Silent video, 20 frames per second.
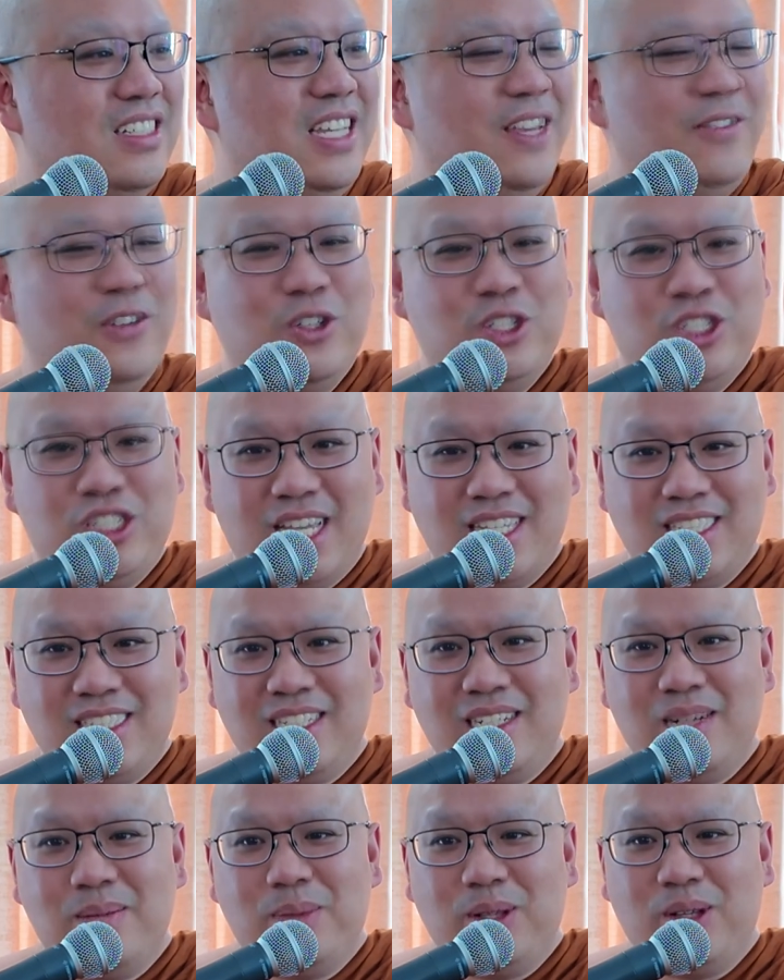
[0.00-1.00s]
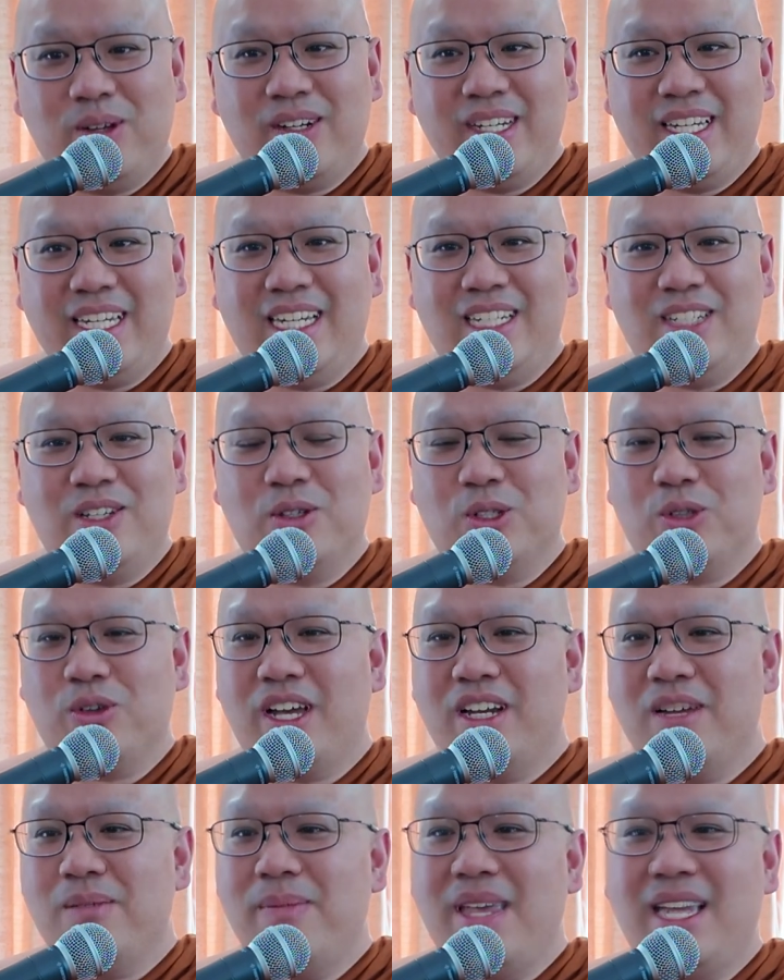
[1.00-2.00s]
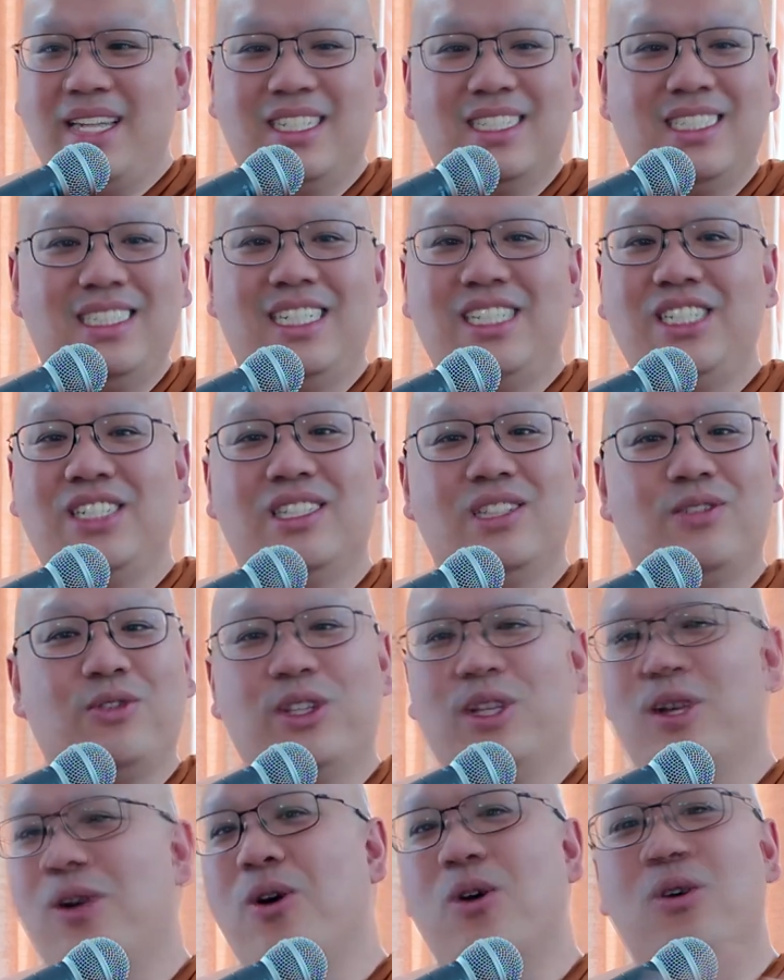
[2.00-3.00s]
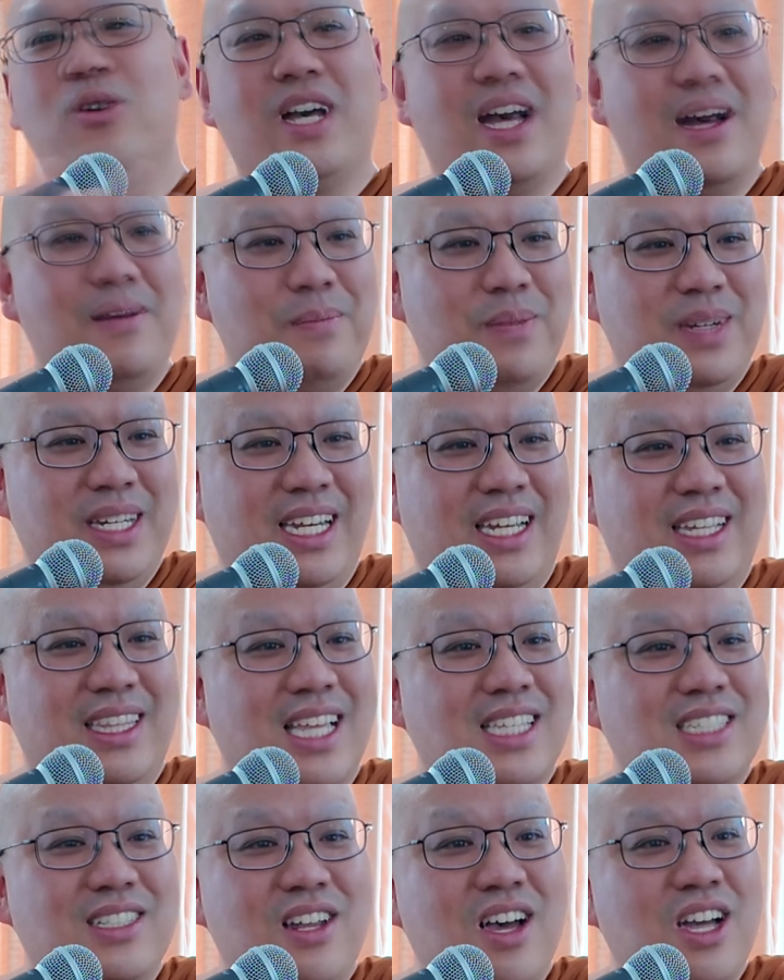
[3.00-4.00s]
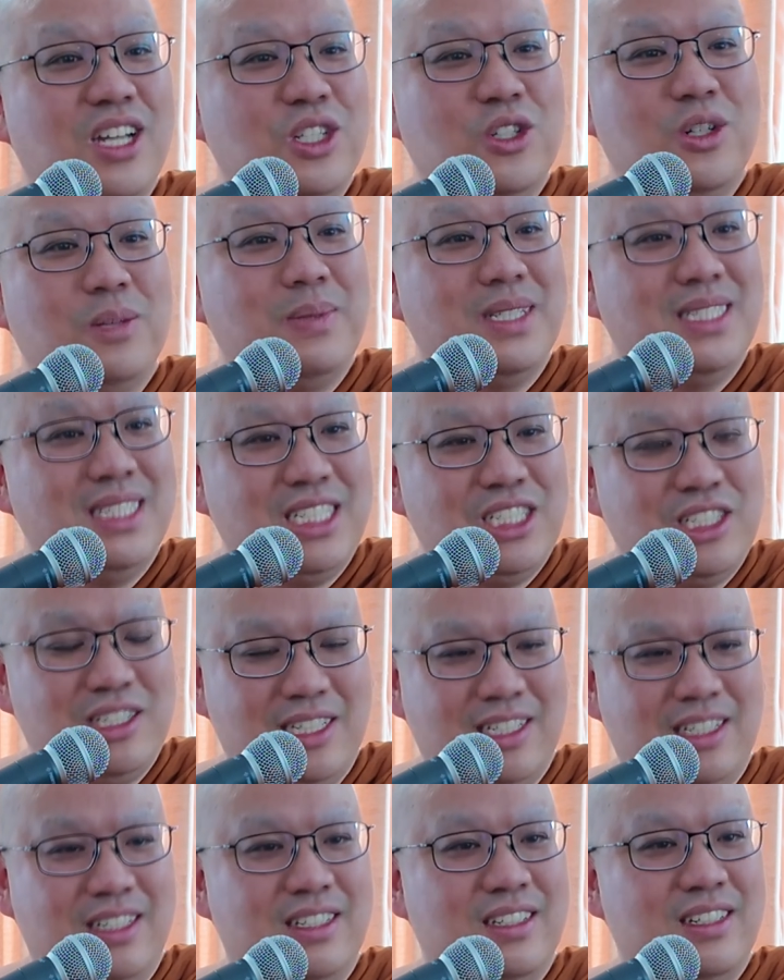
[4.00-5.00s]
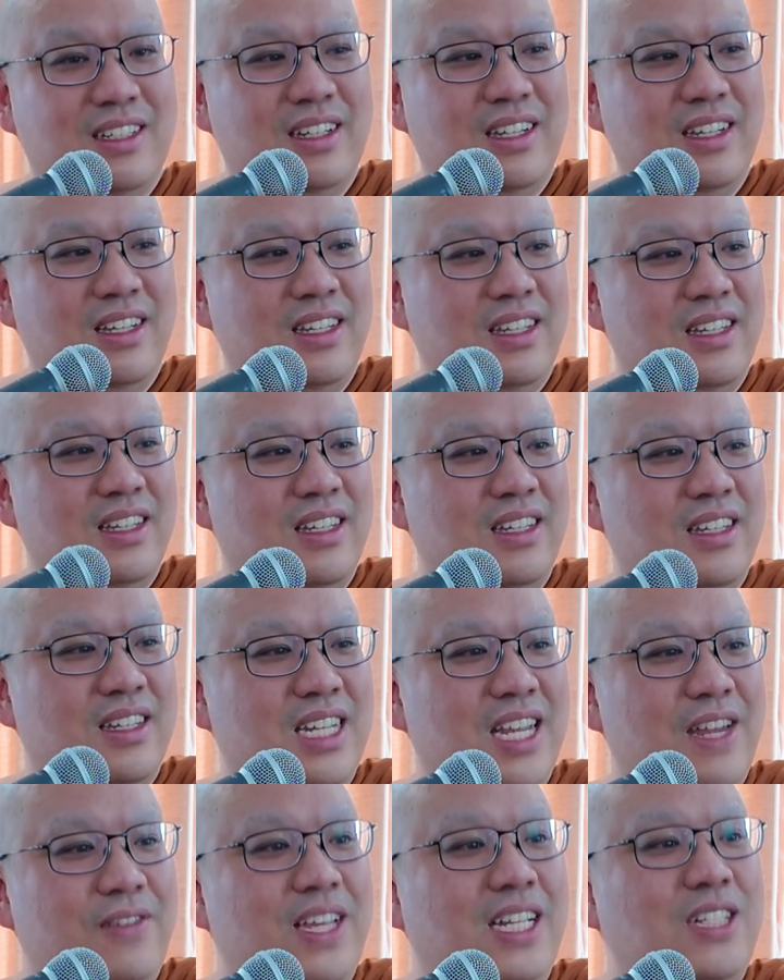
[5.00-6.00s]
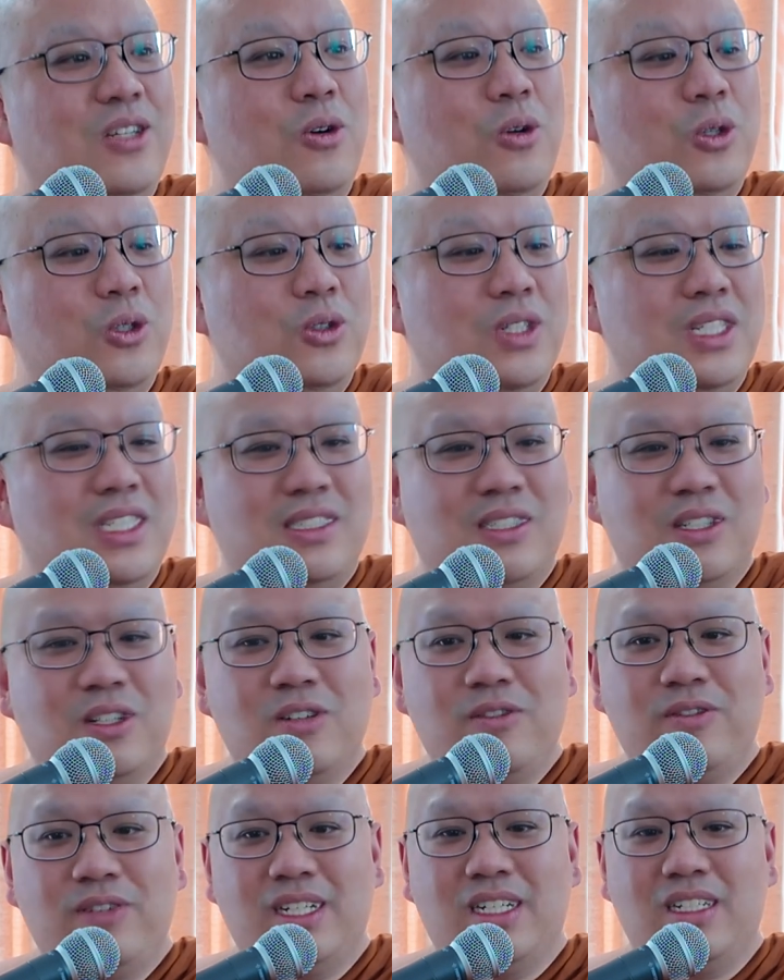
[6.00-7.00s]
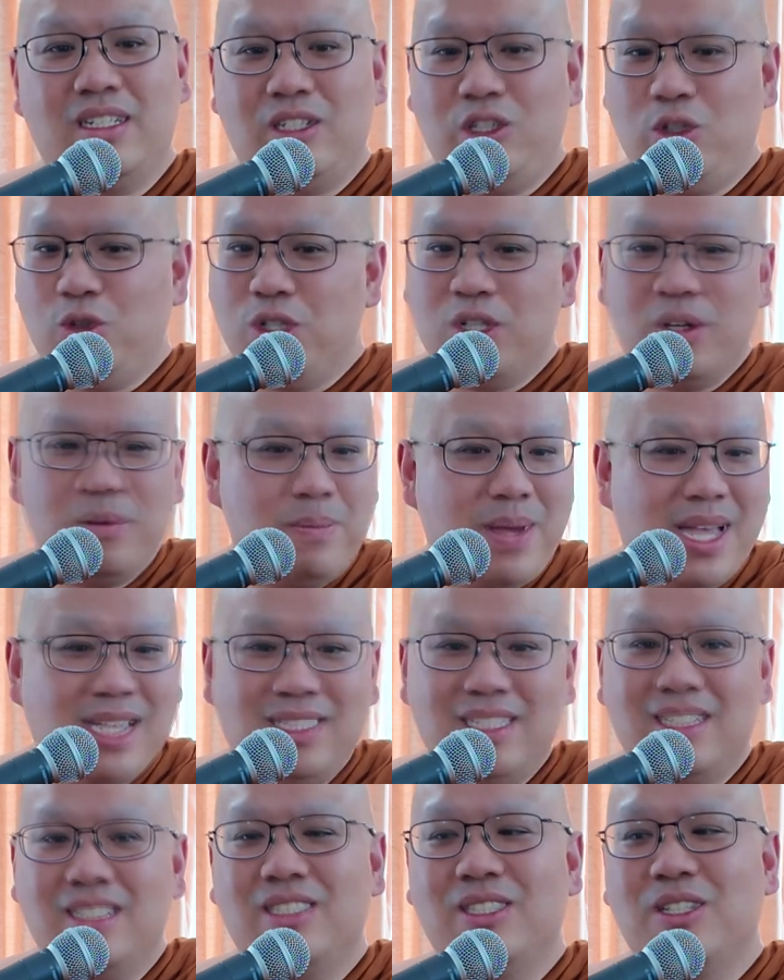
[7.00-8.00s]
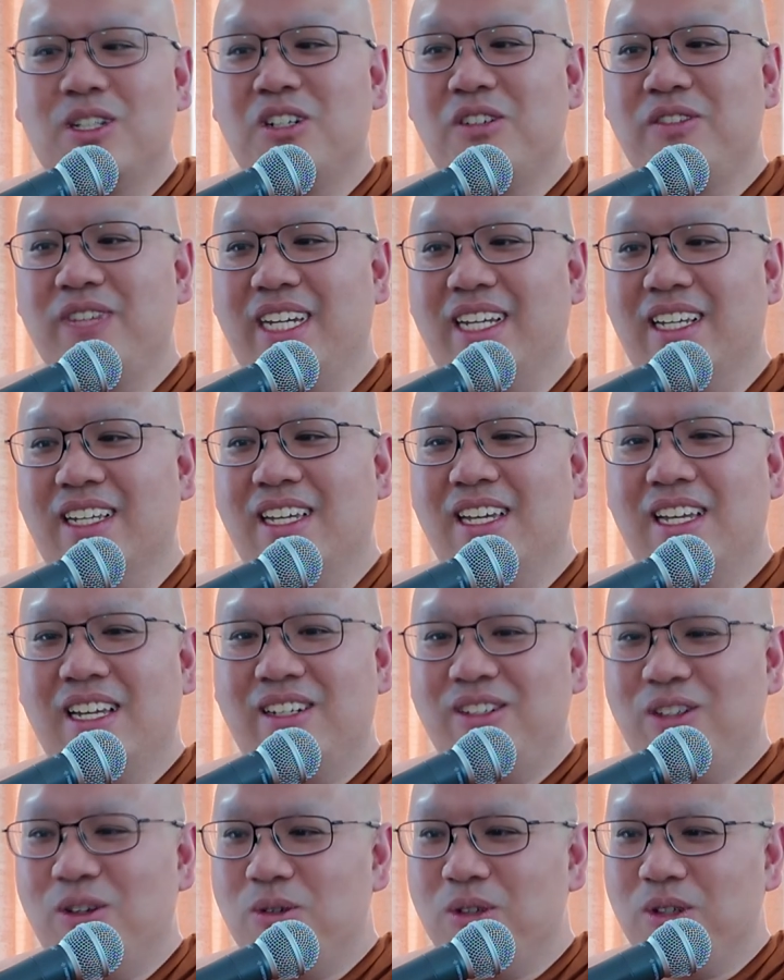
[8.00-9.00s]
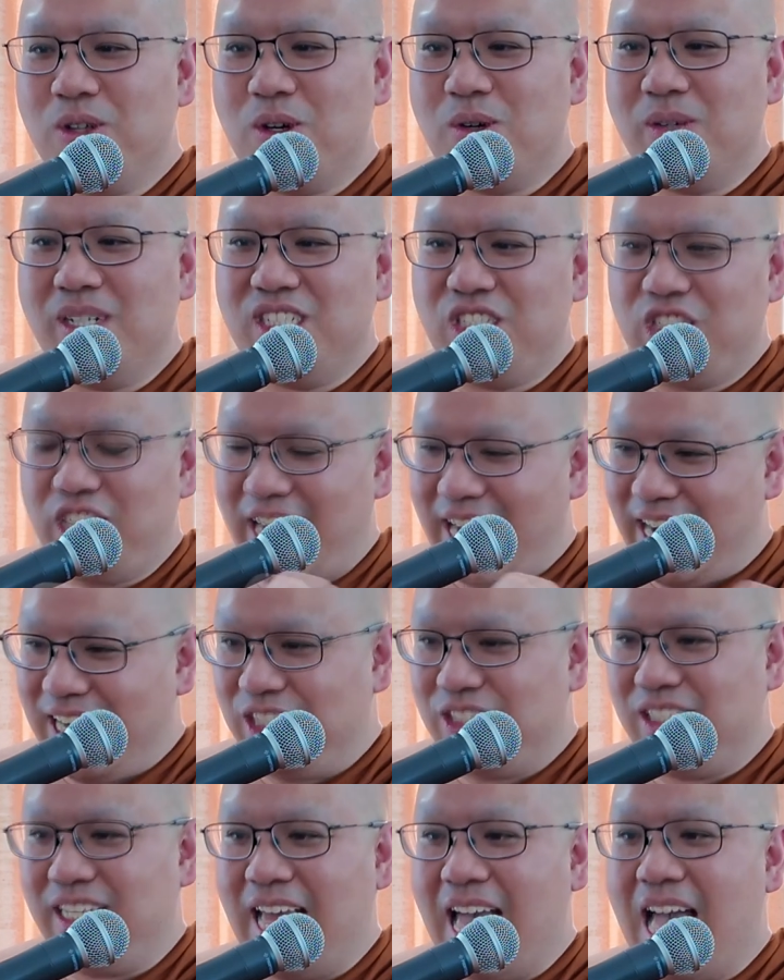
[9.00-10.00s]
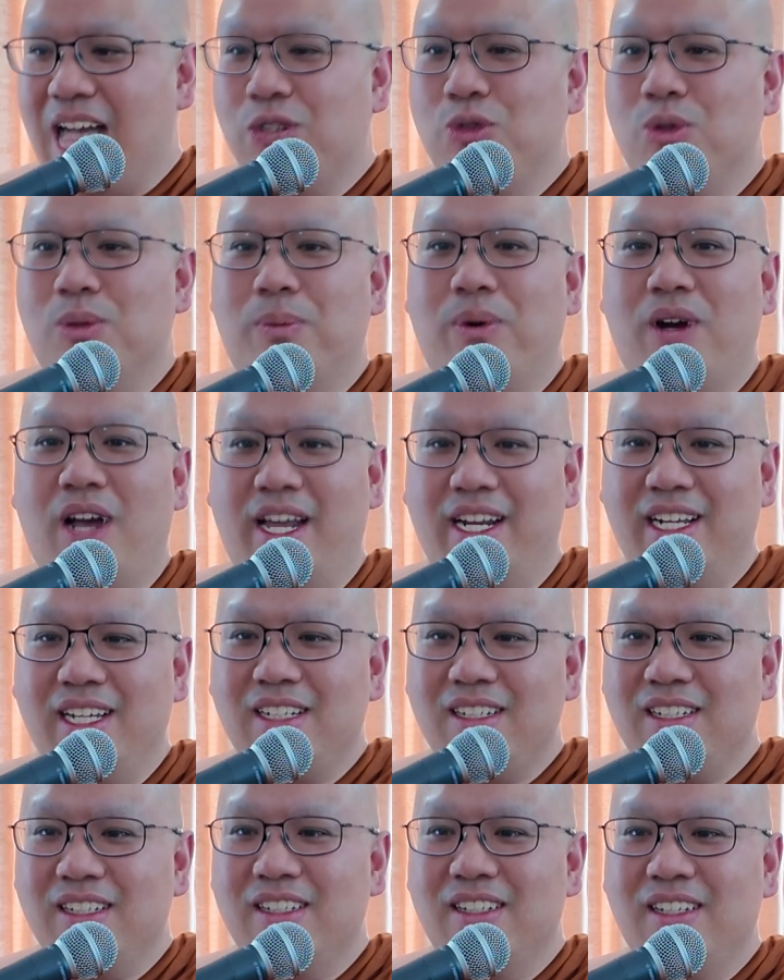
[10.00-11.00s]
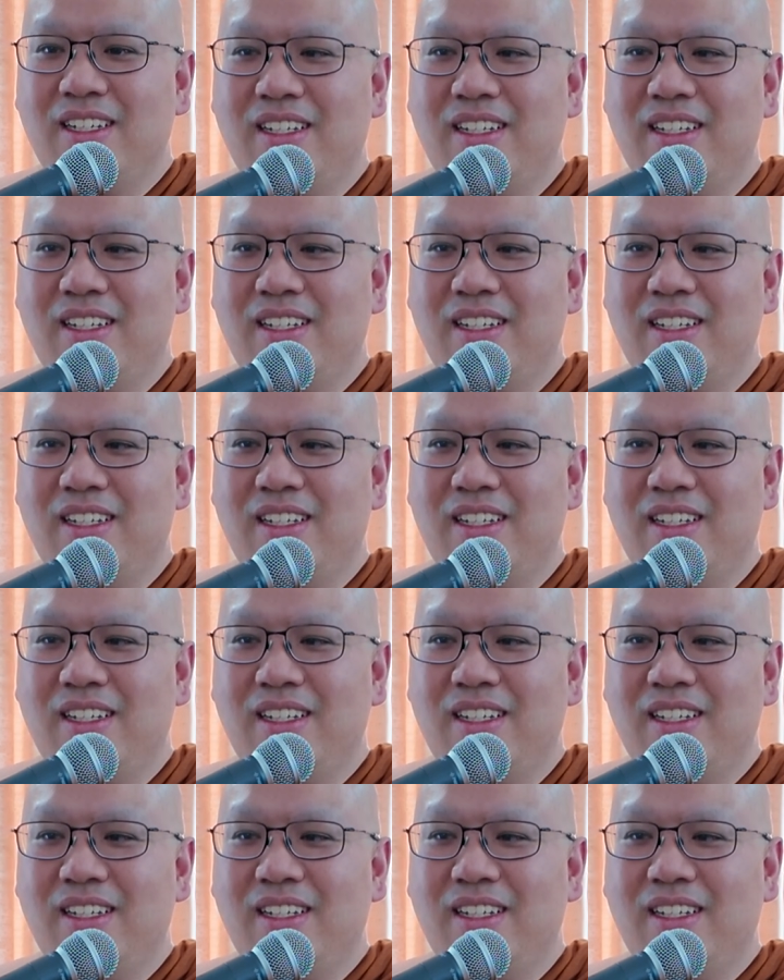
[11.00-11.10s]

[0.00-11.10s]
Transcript: If you're just an employee, don't try to make decisions for the whole company. That's not your position. If they told you to serve it, do your best in serving. Don't go and change the actual product.